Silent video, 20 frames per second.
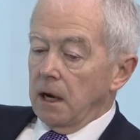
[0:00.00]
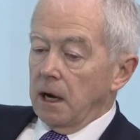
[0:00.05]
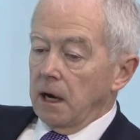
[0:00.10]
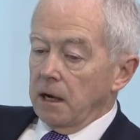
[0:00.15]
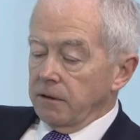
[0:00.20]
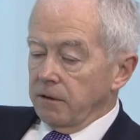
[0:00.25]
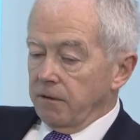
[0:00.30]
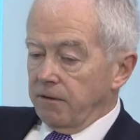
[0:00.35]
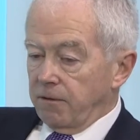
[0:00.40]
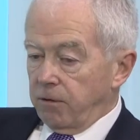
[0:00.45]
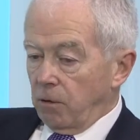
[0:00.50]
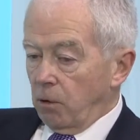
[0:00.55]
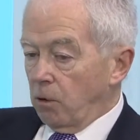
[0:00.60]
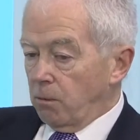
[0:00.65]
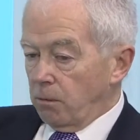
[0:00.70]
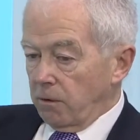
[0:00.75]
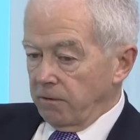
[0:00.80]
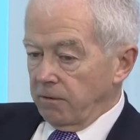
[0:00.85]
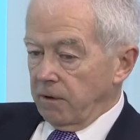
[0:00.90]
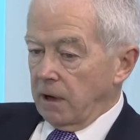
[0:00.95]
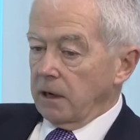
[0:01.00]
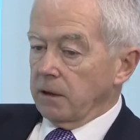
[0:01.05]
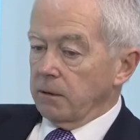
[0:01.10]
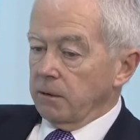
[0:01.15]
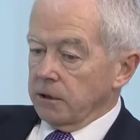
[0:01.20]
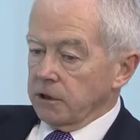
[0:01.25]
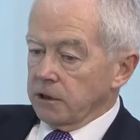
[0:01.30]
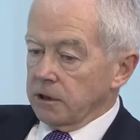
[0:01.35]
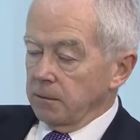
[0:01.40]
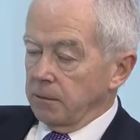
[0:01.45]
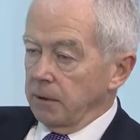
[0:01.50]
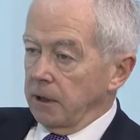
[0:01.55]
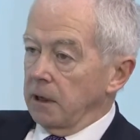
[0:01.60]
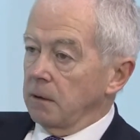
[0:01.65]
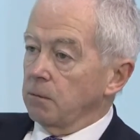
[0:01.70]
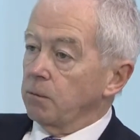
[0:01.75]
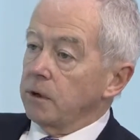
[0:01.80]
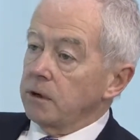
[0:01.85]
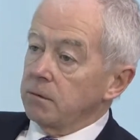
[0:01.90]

the form of value is to be, and